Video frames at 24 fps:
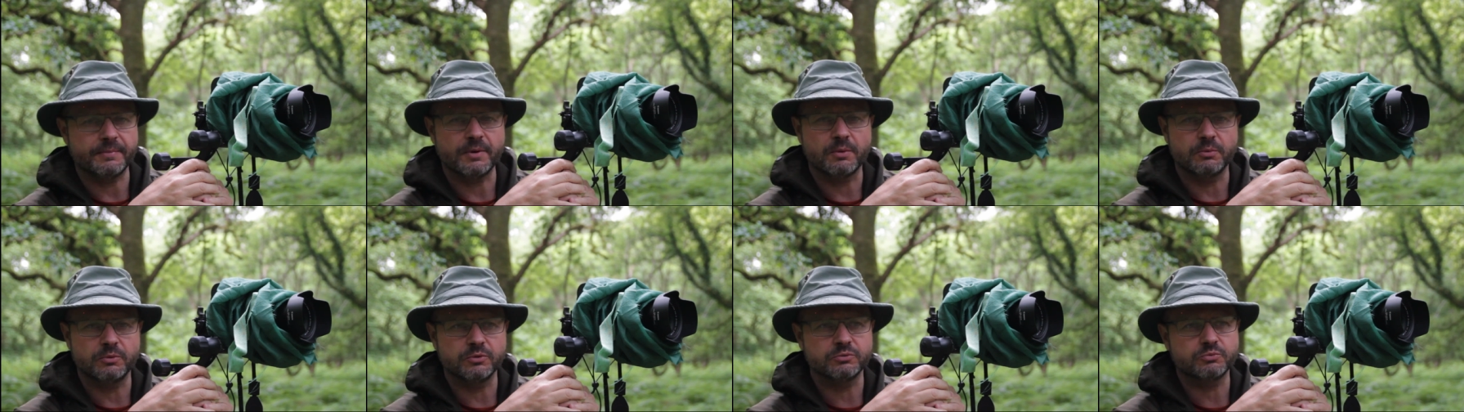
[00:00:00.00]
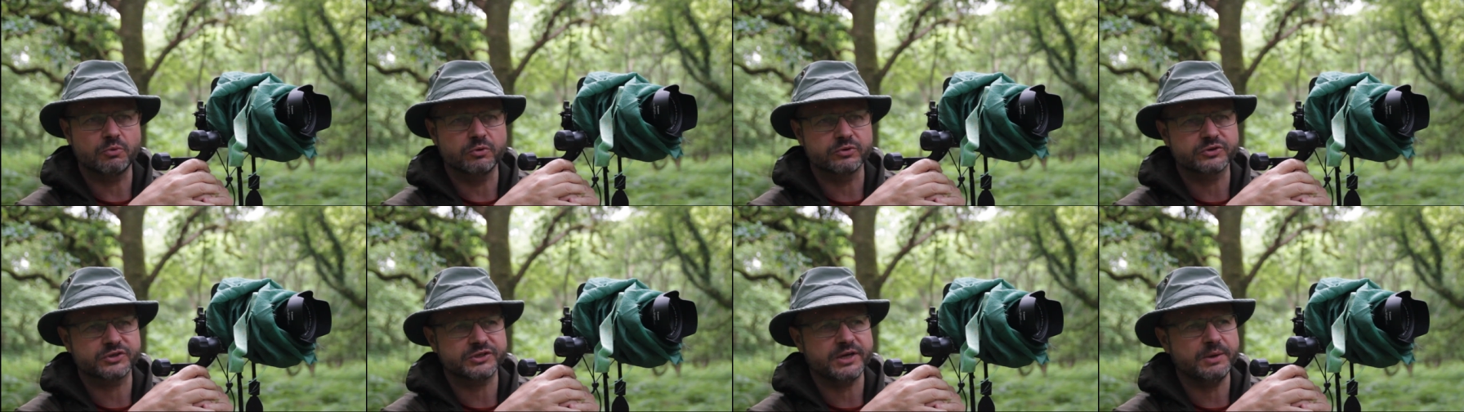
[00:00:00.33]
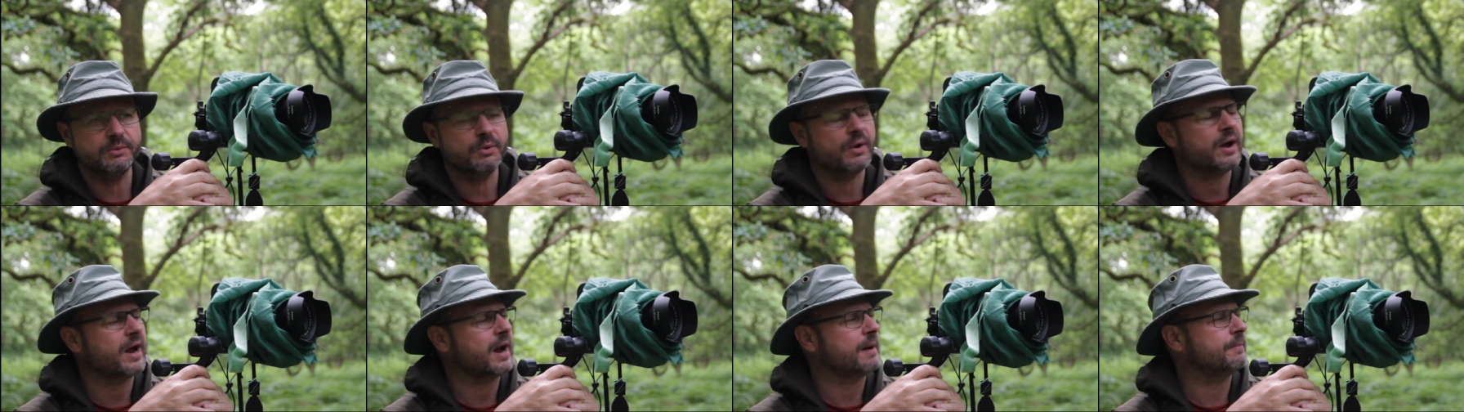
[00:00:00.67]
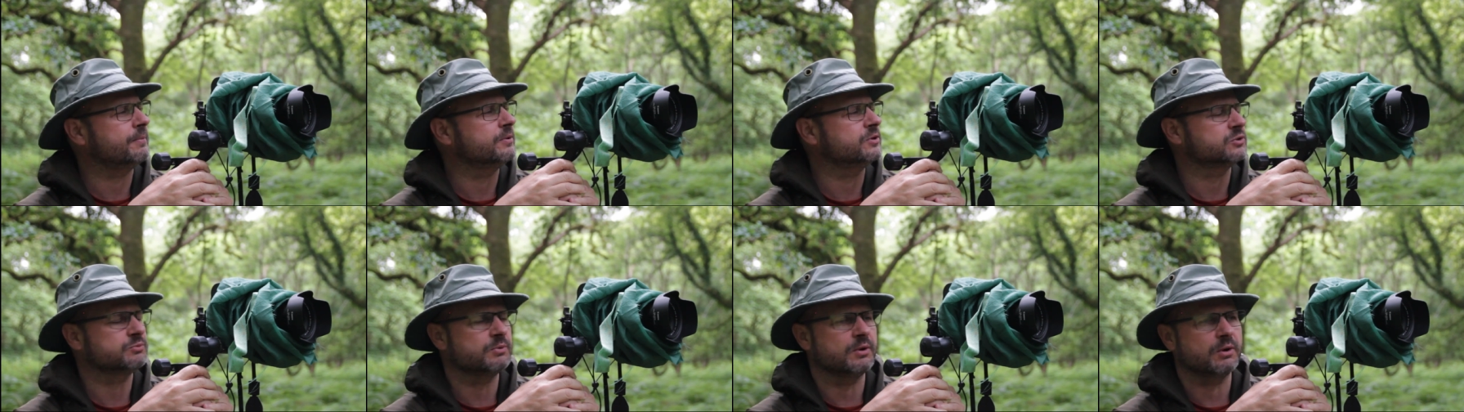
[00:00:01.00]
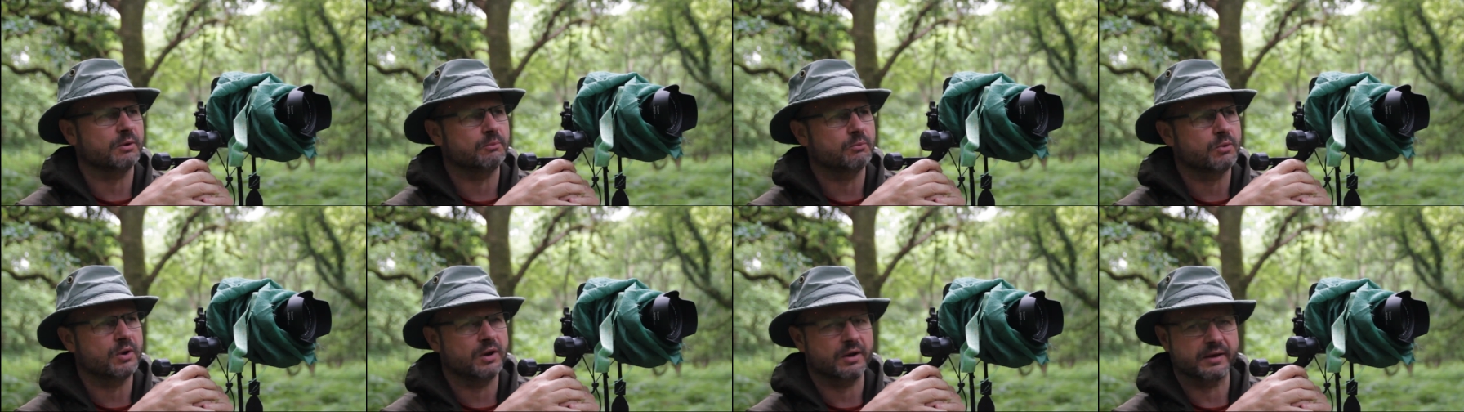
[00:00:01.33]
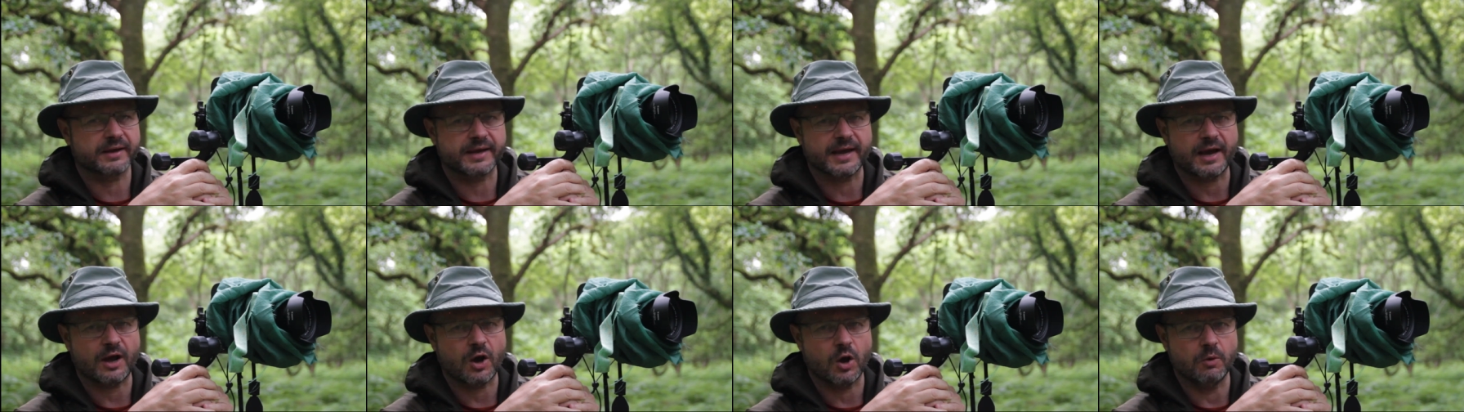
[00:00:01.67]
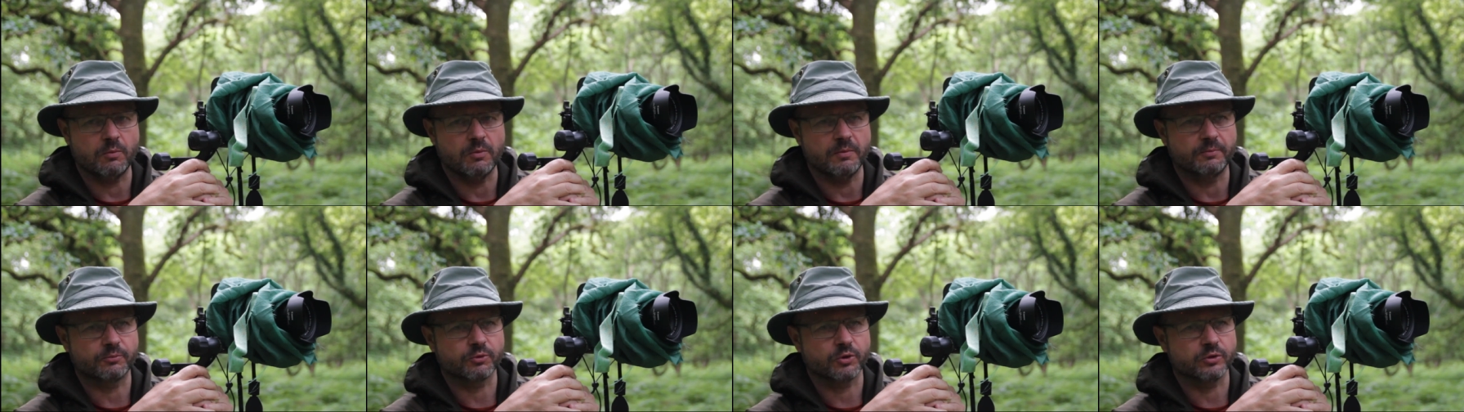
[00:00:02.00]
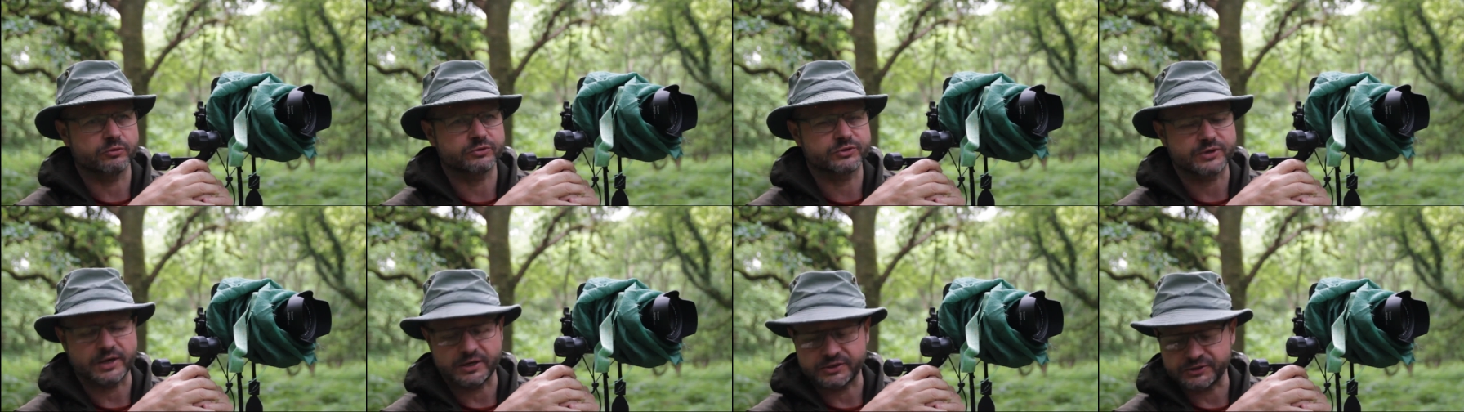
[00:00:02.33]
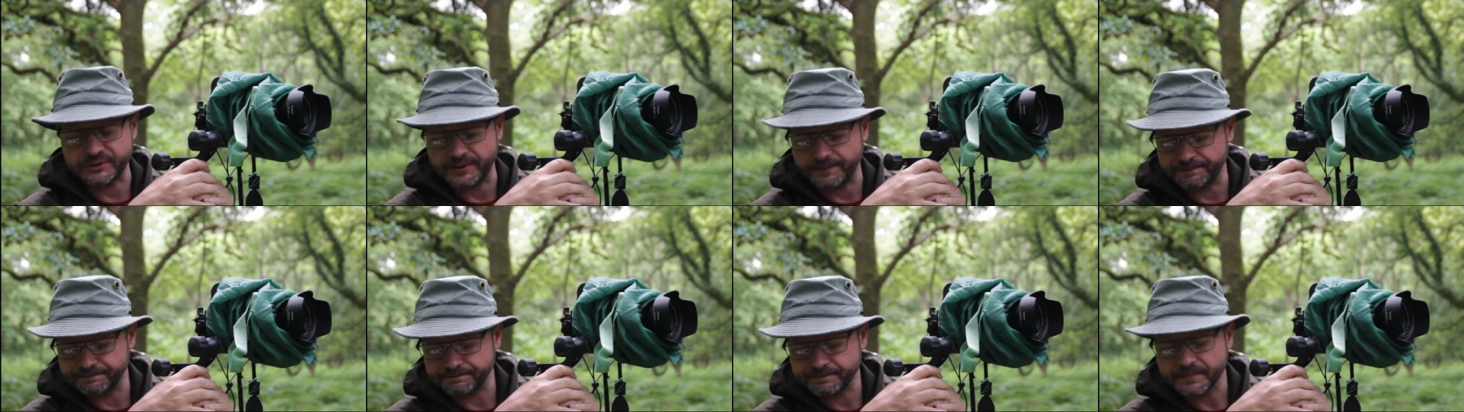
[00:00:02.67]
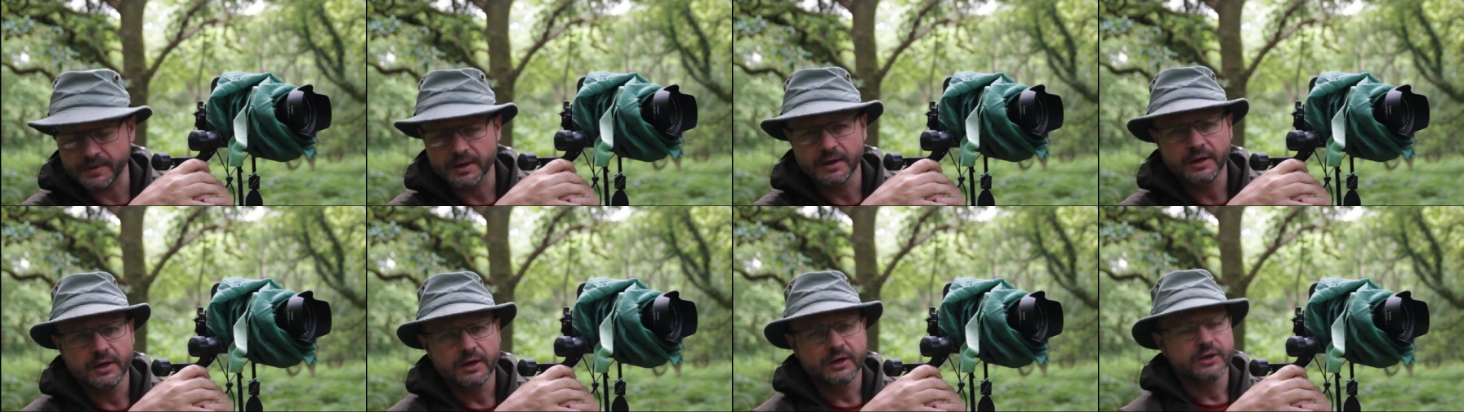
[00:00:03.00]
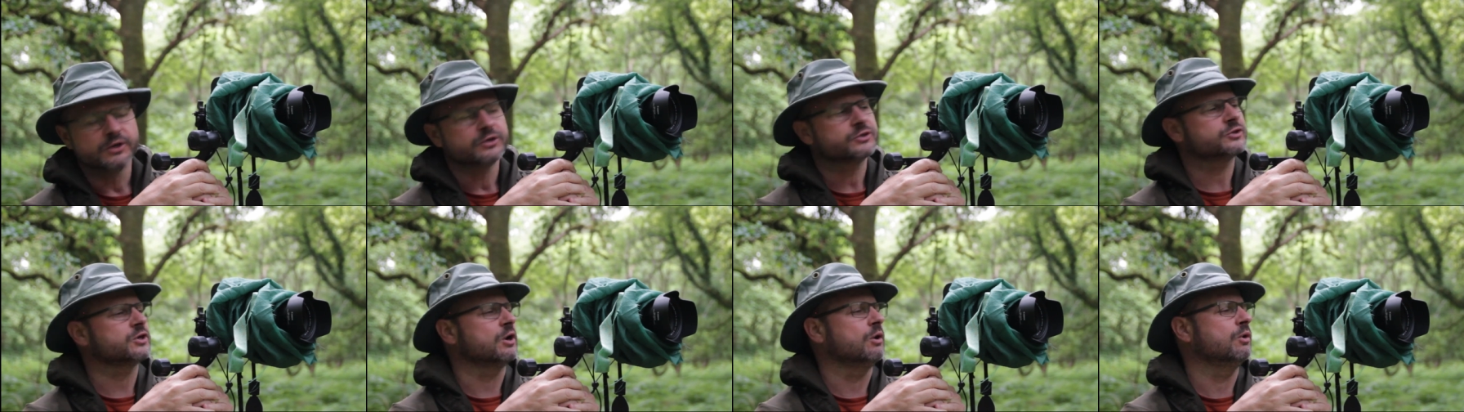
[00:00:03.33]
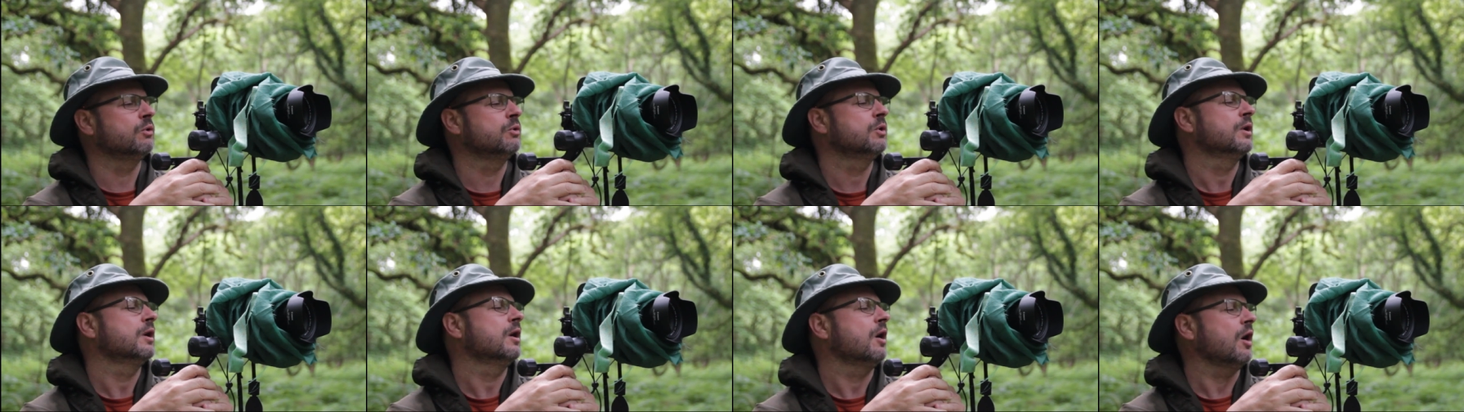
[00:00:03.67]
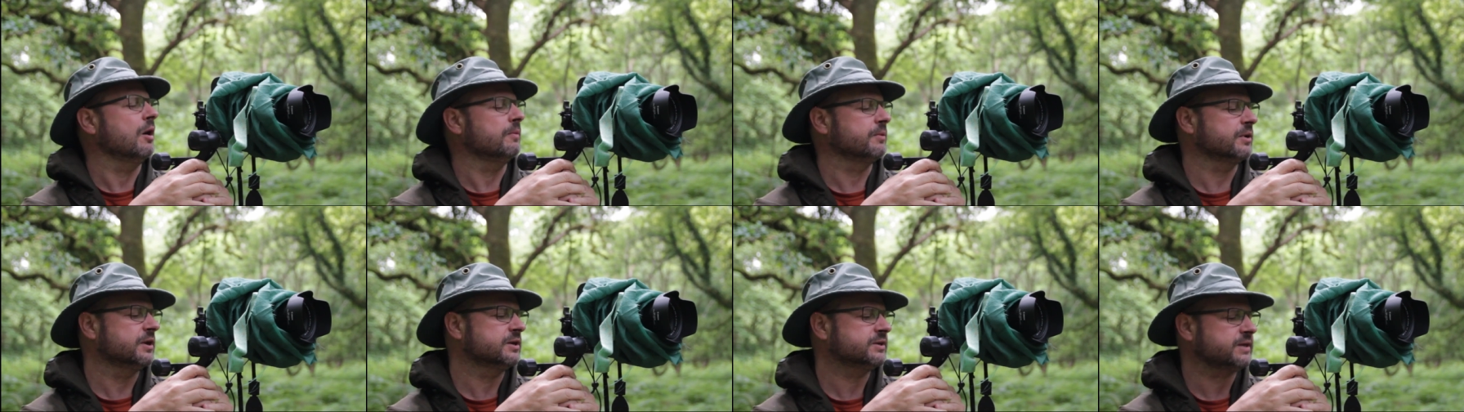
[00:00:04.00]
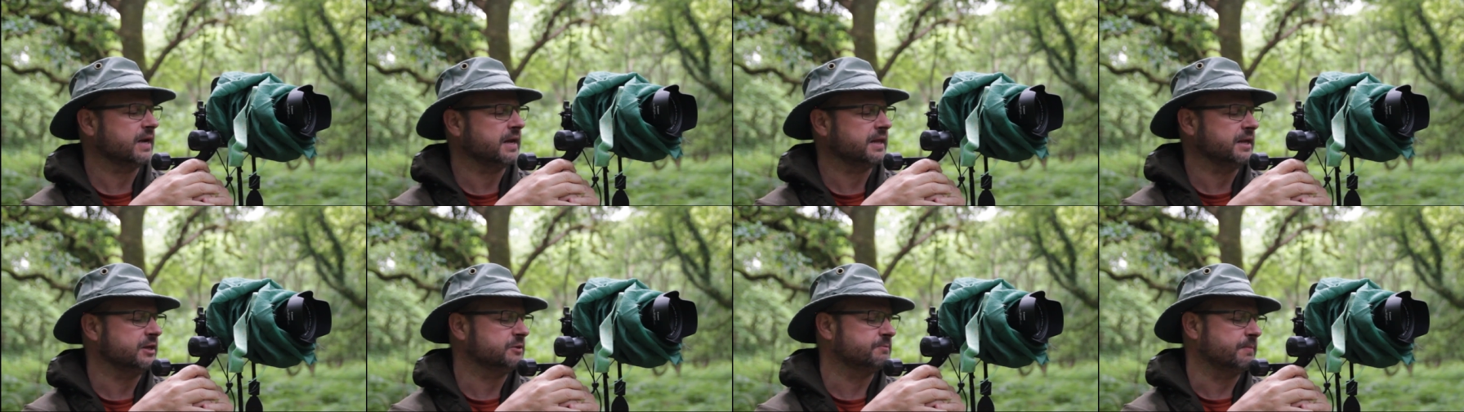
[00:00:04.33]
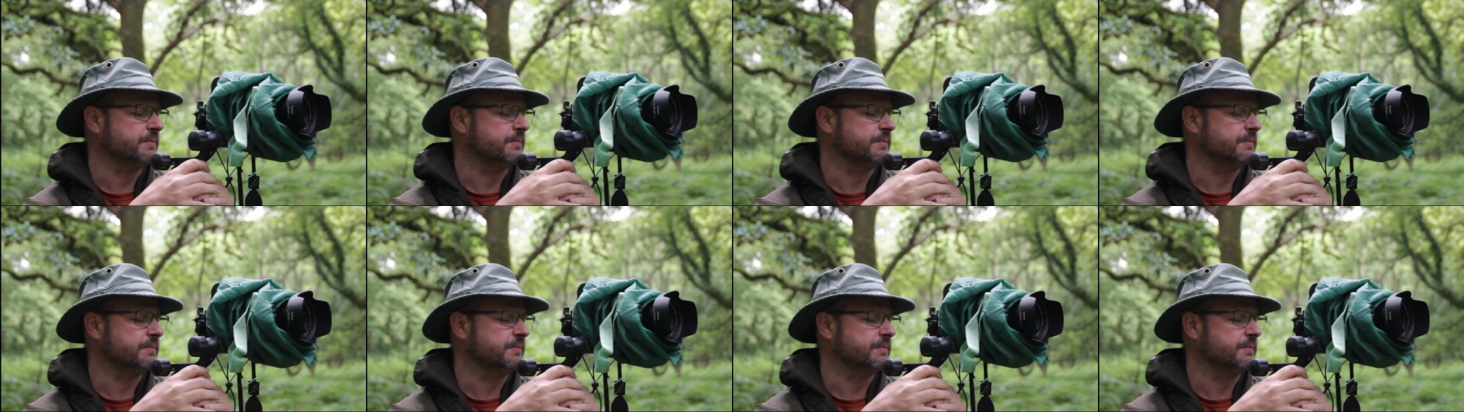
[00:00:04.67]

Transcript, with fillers: But we'll, we'll see what happens when I, when I get home and process it. So I'm going to take these